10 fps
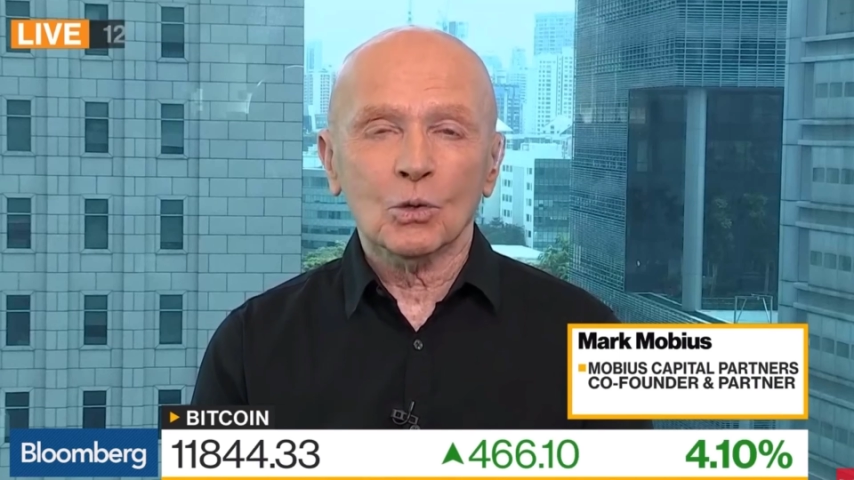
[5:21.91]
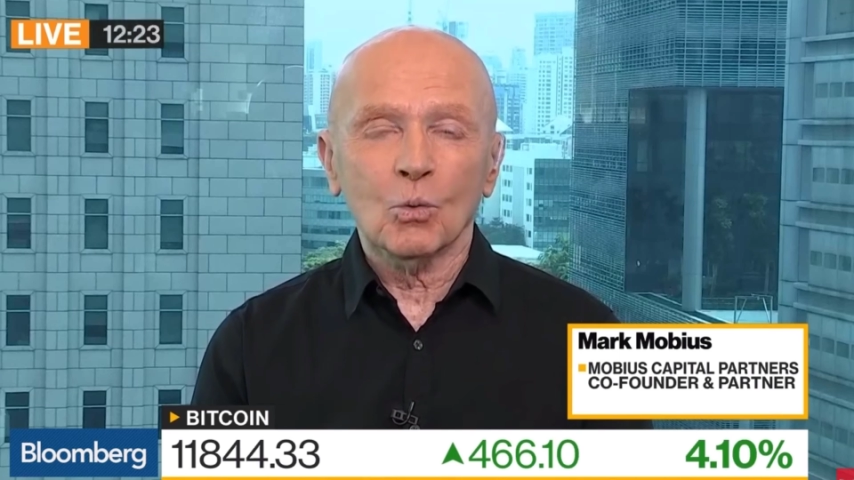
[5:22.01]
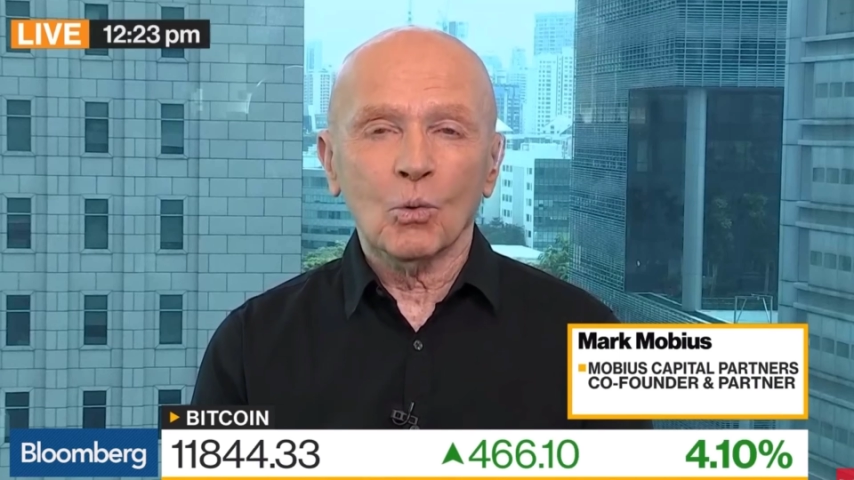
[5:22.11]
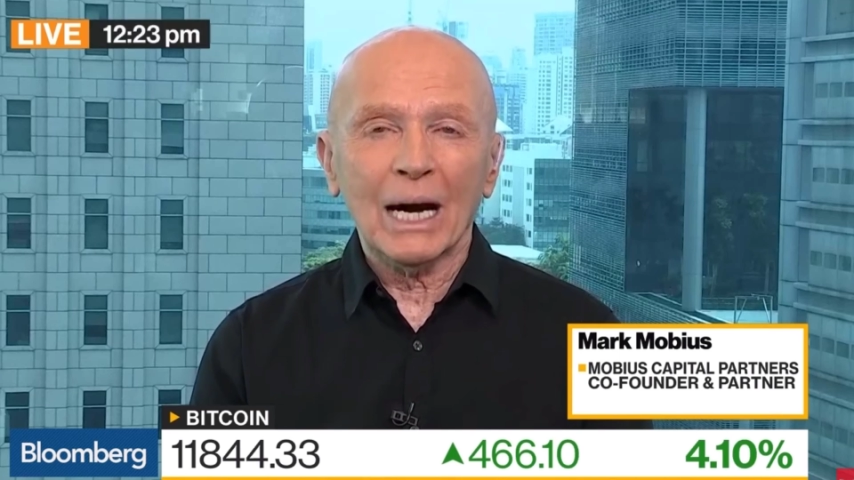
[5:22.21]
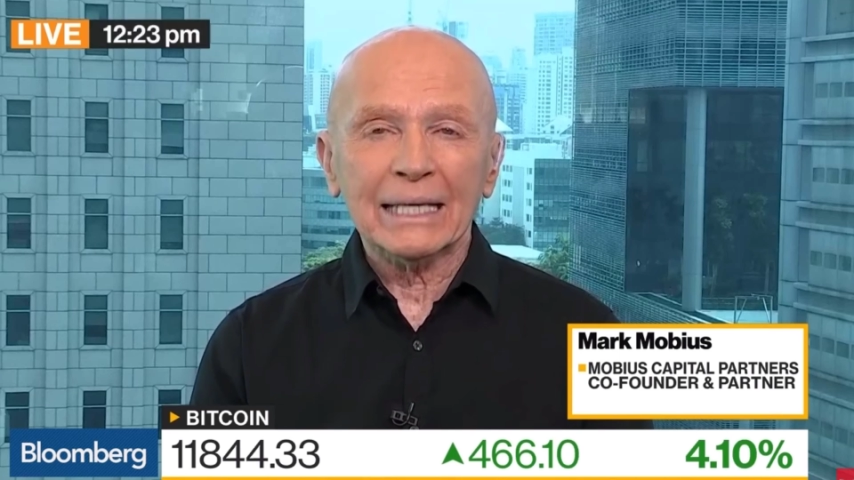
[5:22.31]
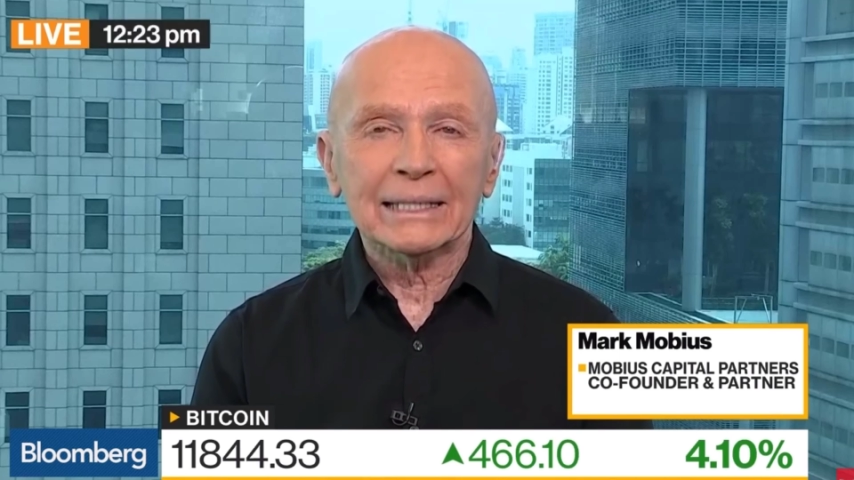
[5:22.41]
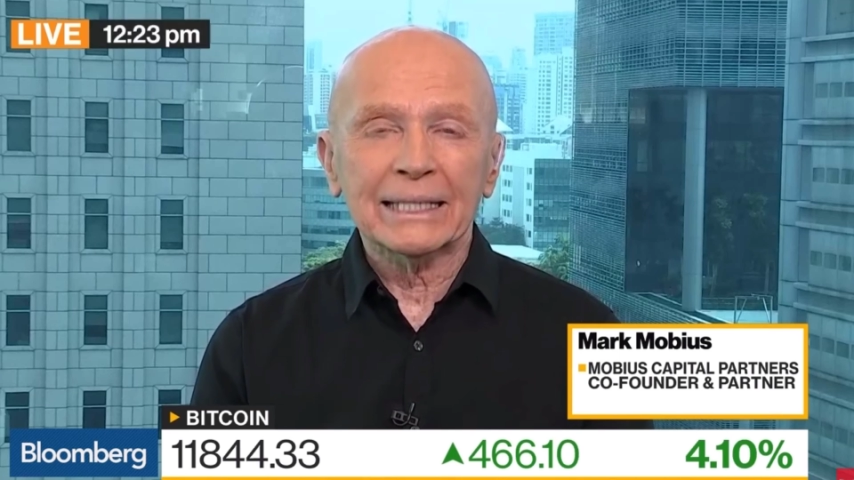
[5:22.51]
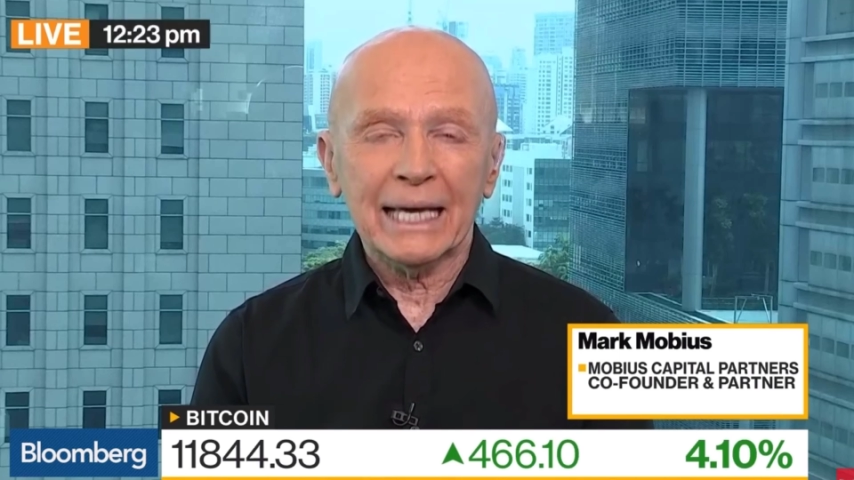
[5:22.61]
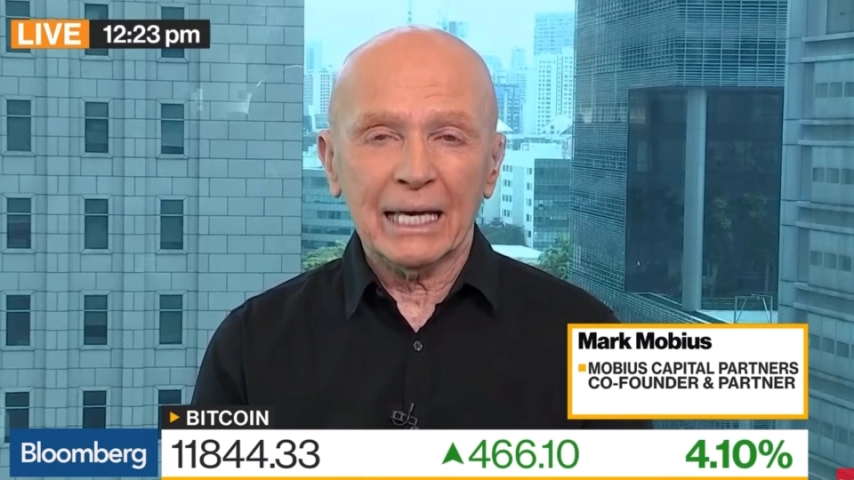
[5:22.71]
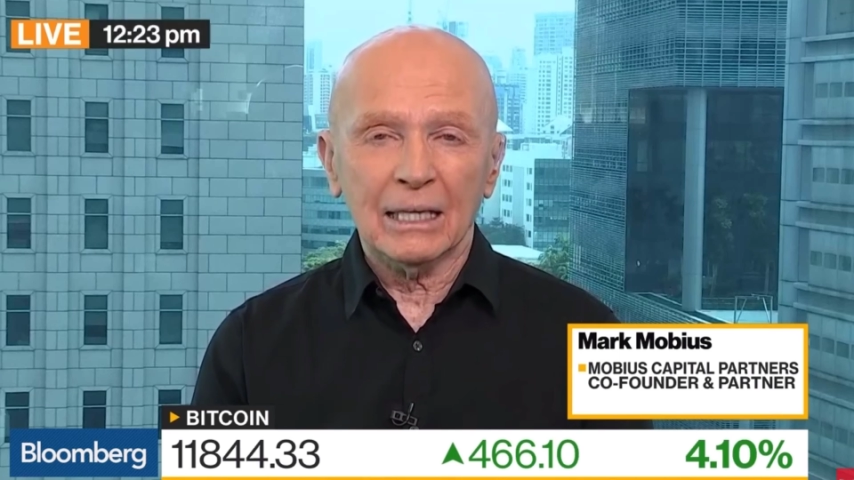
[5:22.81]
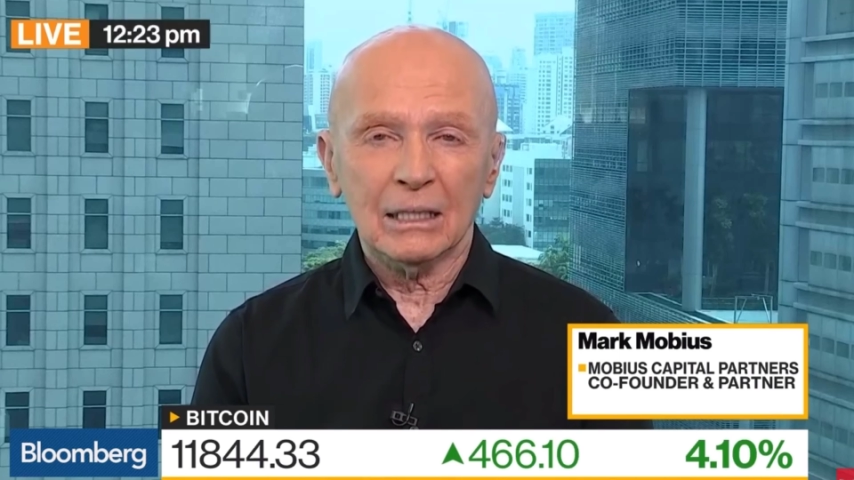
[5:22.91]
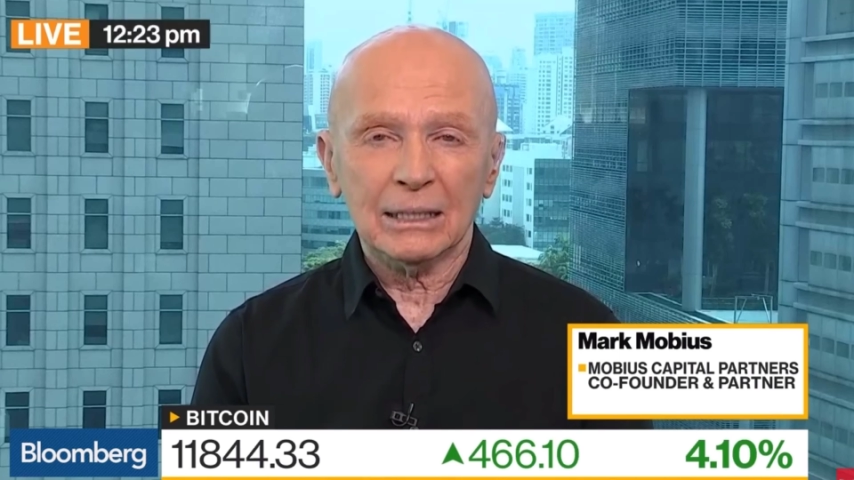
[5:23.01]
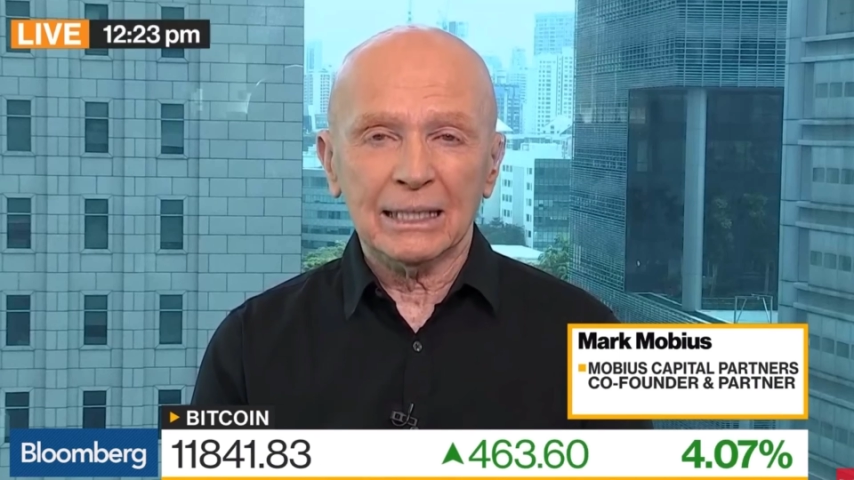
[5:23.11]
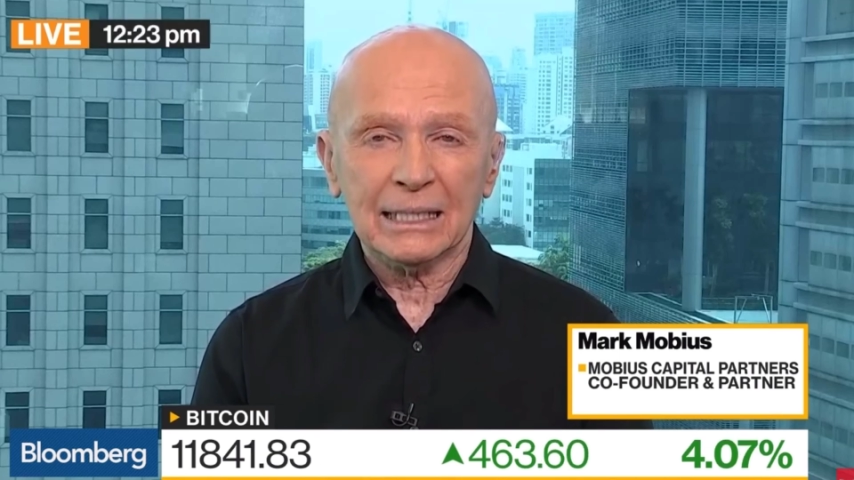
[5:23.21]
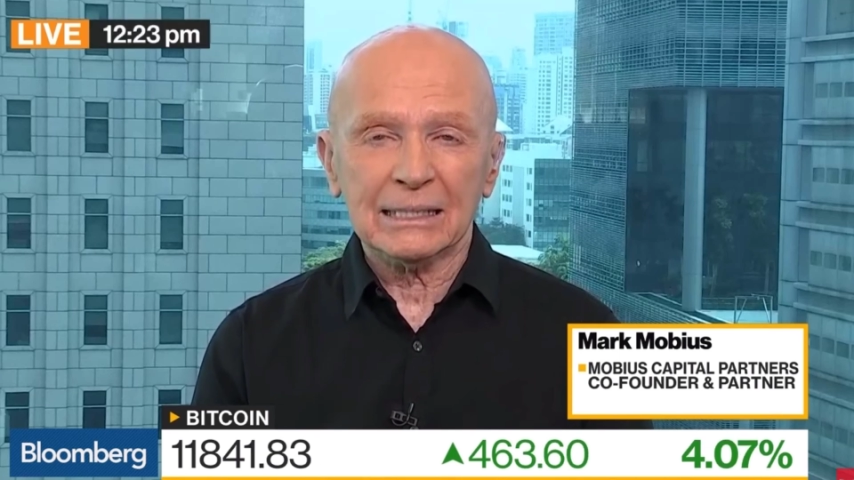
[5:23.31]
widely held
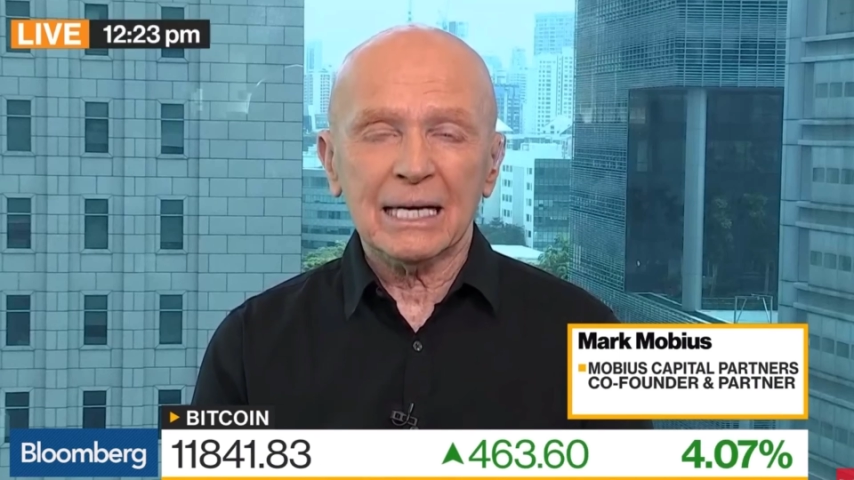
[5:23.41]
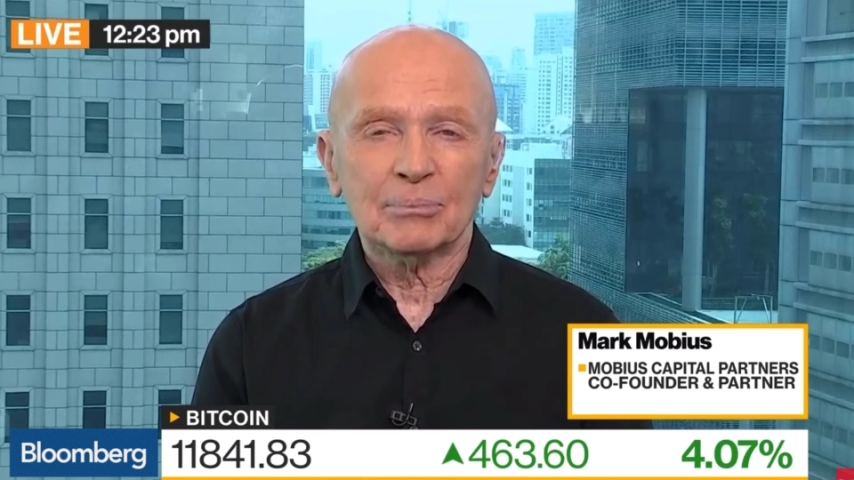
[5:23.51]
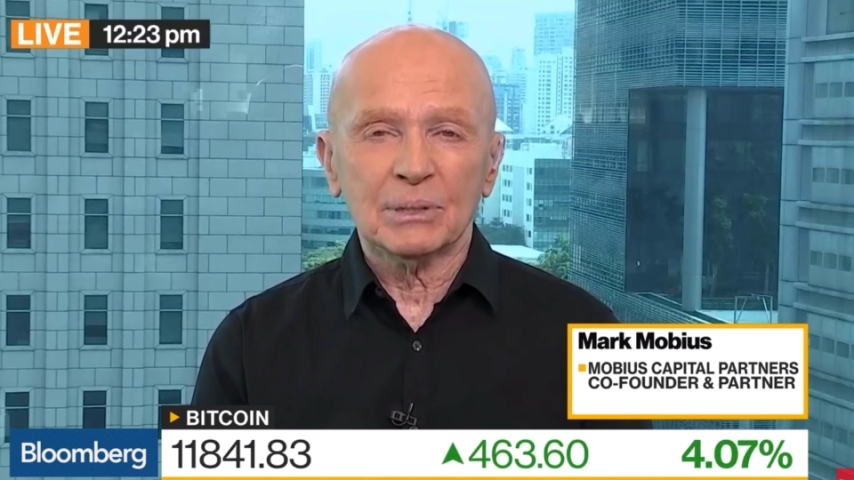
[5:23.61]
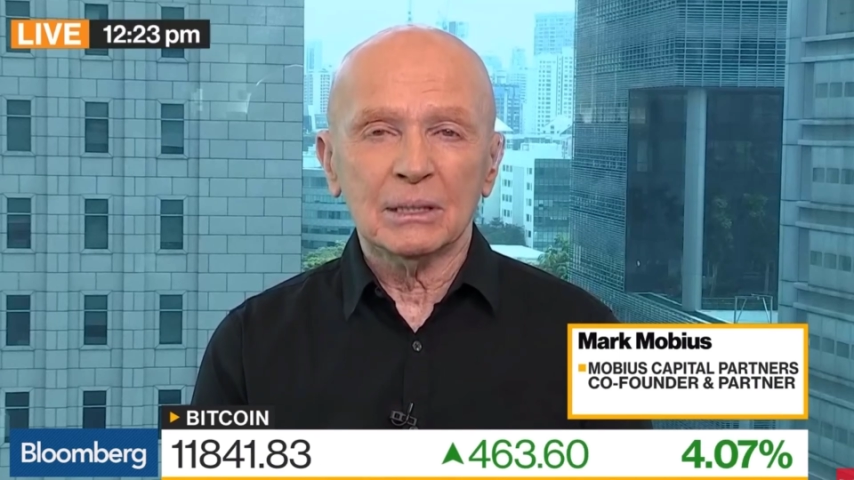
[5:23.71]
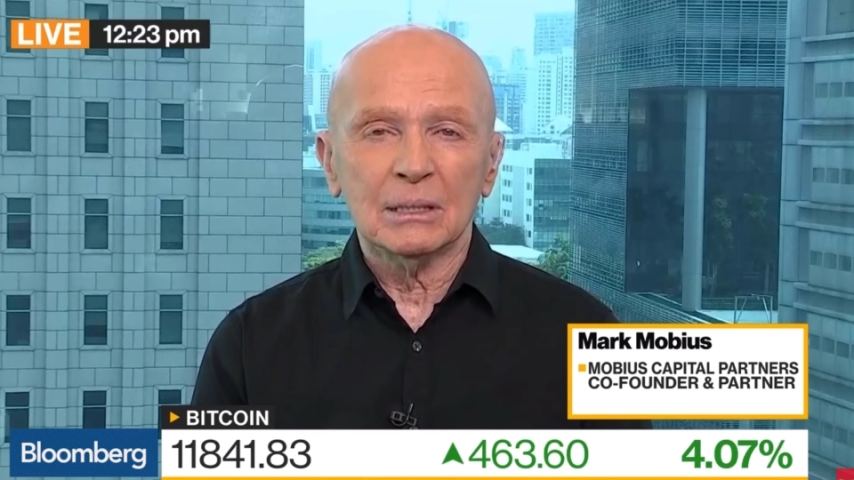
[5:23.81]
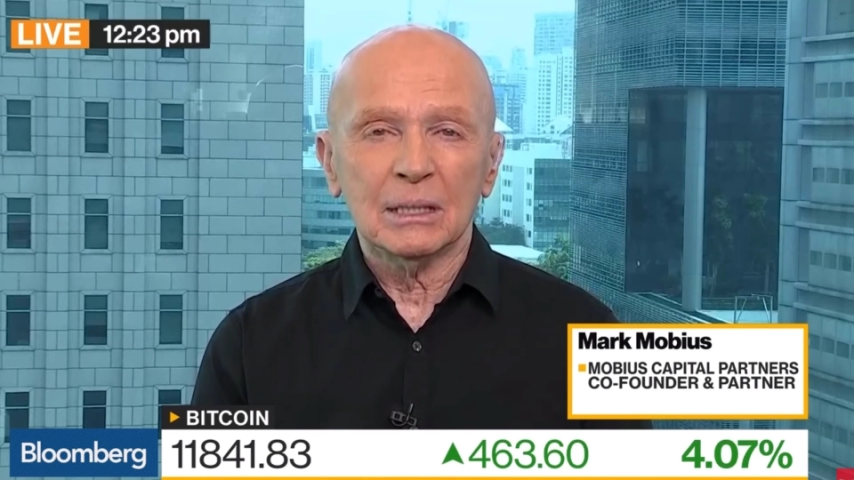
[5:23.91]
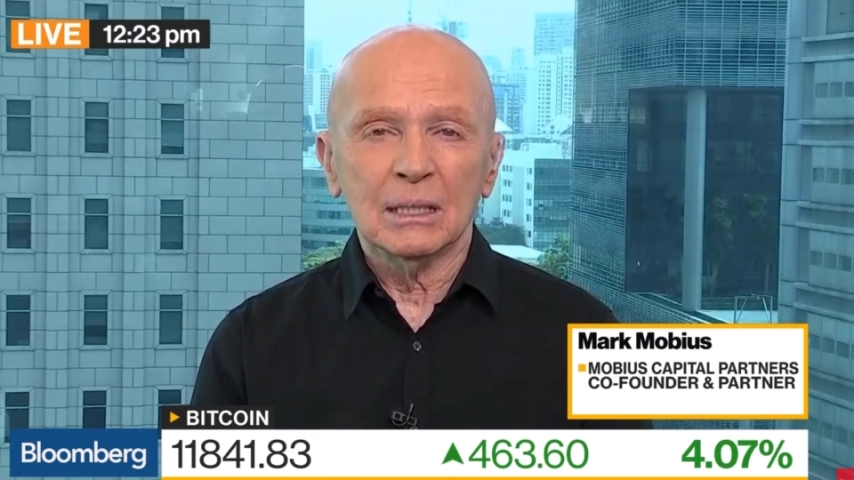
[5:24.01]
and accepted,